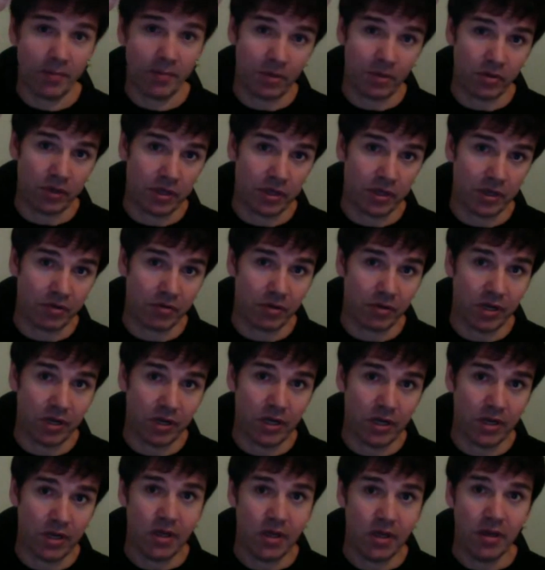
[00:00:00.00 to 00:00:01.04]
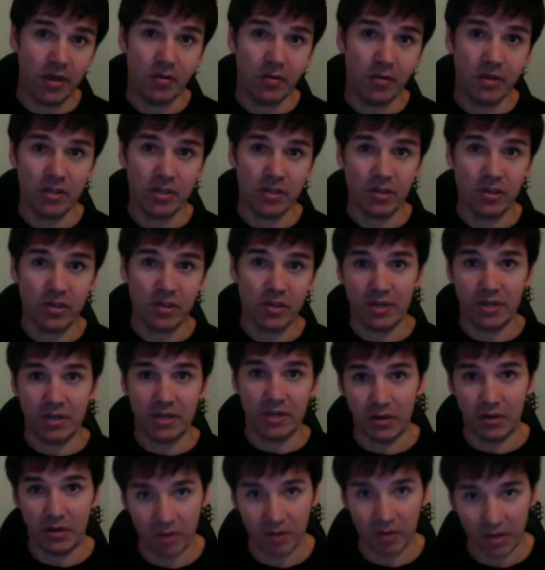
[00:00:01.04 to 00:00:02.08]
you're looking at greed. When it's going
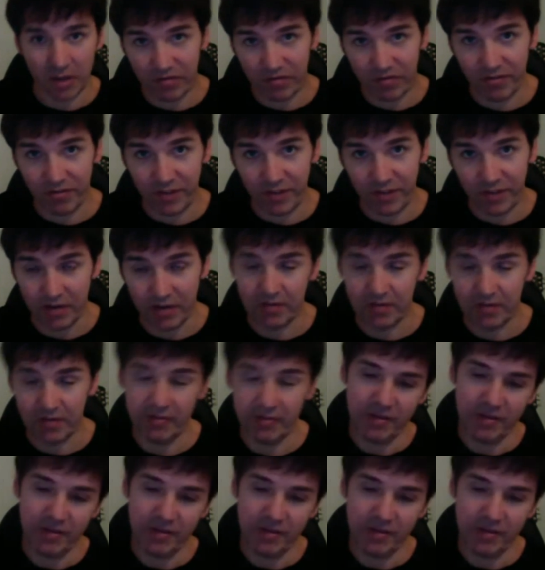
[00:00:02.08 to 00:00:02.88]
down, you're looking at fear.